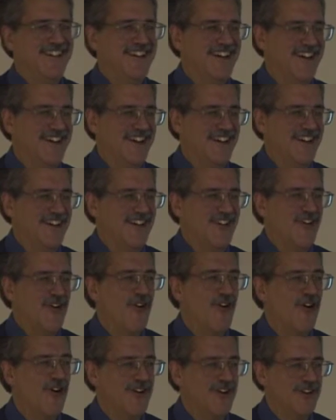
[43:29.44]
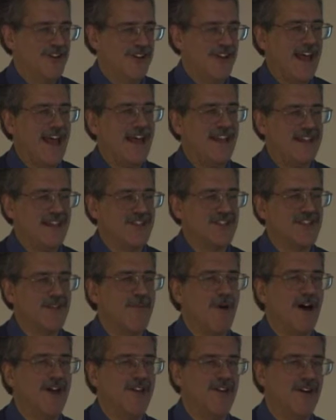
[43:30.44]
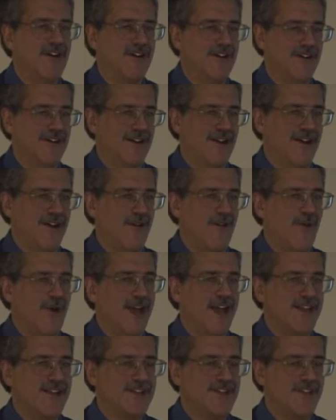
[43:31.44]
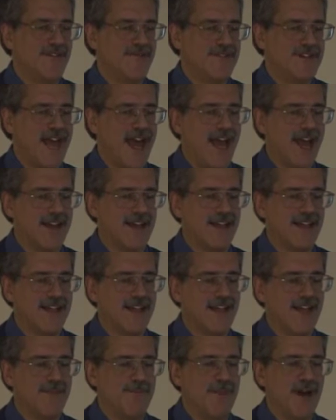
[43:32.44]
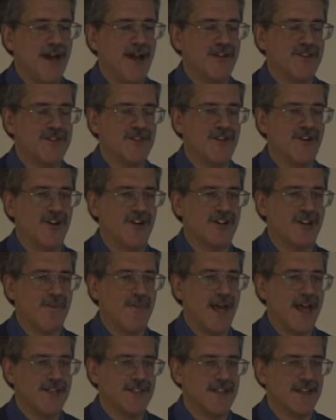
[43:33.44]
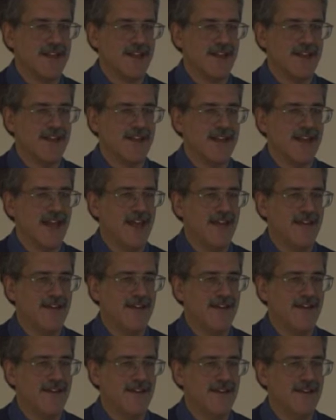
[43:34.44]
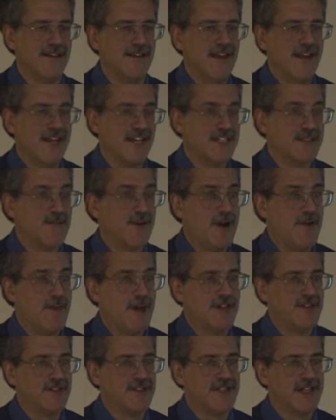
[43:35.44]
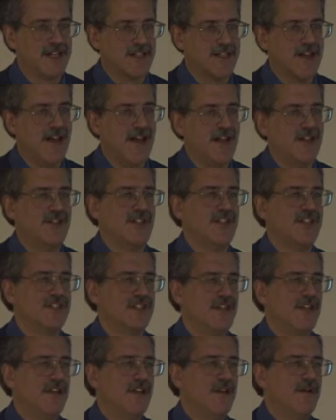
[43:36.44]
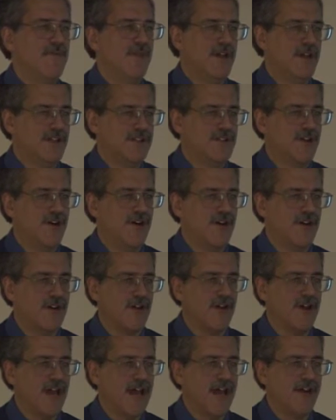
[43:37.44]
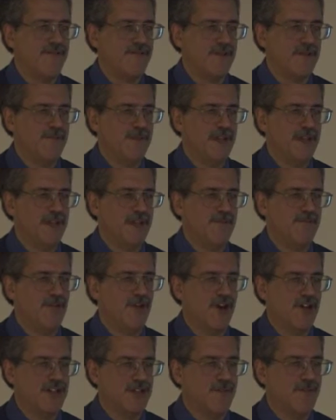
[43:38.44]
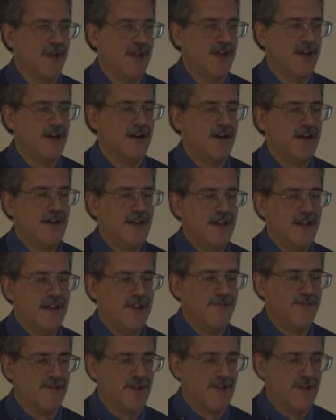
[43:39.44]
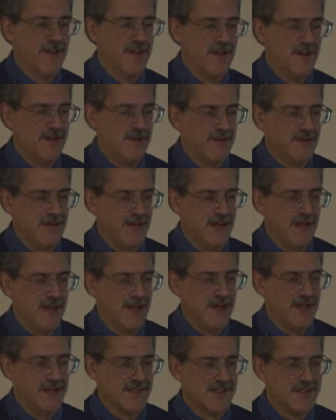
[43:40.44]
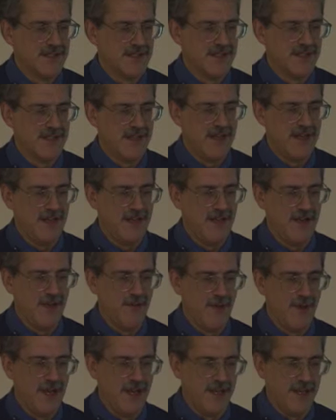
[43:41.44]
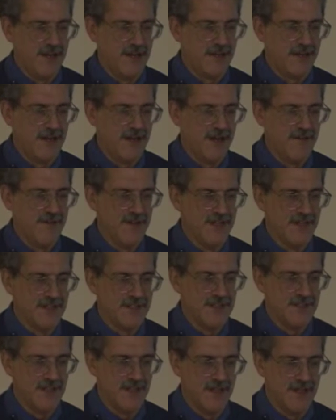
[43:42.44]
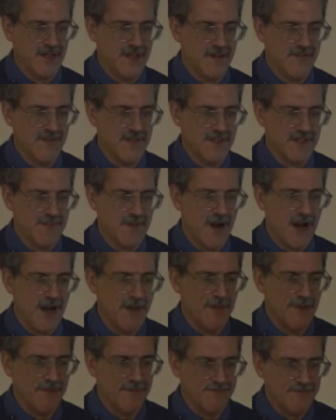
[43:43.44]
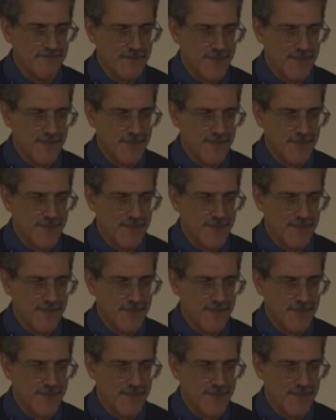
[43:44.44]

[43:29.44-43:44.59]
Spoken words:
And there's some other ways of tackling that biostorage capacity. And again, experimental technologies, but it's all going to have to be brought to bear if we're going to see our way clear of this problem.